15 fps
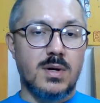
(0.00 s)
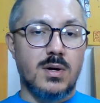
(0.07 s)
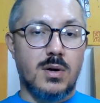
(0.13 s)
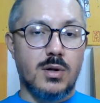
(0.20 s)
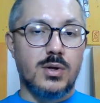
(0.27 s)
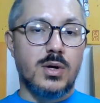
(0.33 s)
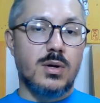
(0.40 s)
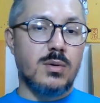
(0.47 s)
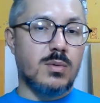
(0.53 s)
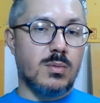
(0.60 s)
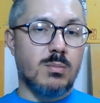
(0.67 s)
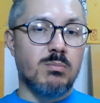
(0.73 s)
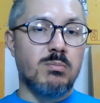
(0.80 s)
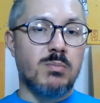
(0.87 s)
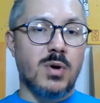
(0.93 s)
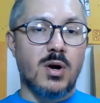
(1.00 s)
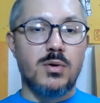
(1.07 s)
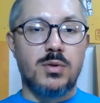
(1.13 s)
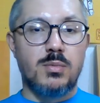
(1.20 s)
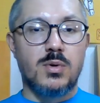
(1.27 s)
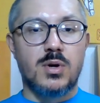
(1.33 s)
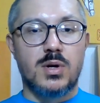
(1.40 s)
although
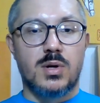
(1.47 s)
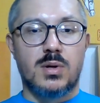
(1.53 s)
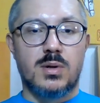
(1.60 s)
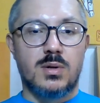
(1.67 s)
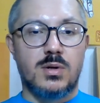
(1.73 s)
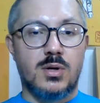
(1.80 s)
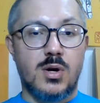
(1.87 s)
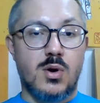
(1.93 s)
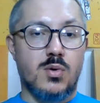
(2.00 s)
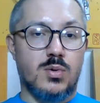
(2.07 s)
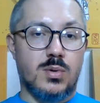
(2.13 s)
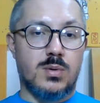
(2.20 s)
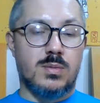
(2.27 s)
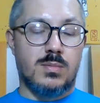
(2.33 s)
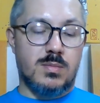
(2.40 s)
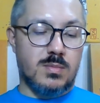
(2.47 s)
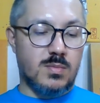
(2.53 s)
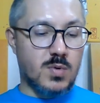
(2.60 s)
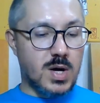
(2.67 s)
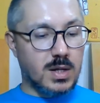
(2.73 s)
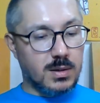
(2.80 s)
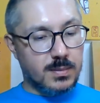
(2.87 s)
both were known
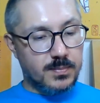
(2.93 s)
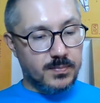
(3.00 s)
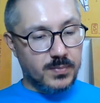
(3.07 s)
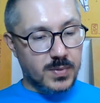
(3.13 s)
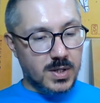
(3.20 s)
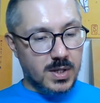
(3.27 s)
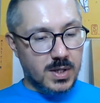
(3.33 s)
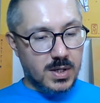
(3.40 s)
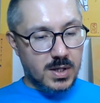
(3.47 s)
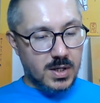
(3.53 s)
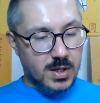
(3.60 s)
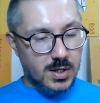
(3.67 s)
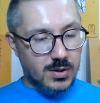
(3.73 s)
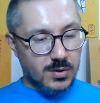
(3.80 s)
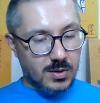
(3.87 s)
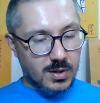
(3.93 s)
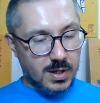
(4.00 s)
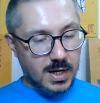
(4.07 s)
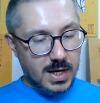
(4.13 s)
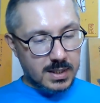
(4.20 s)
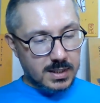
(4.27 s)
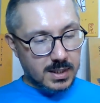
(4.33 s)
well to the
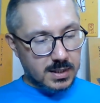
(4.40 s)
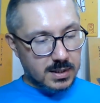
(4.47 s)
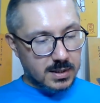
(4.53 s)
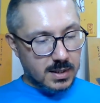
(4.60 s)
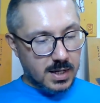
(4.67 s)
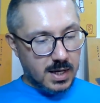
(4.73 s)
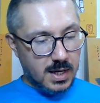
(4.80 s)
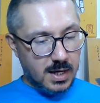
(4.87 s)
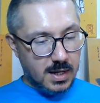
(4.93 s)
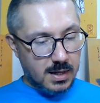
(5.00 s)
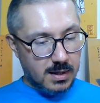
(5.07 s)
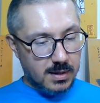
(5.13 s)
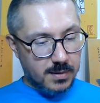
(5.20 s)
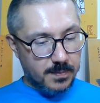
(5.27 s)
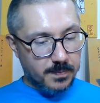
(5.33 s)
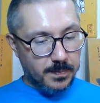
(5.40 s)
Kazakhs. And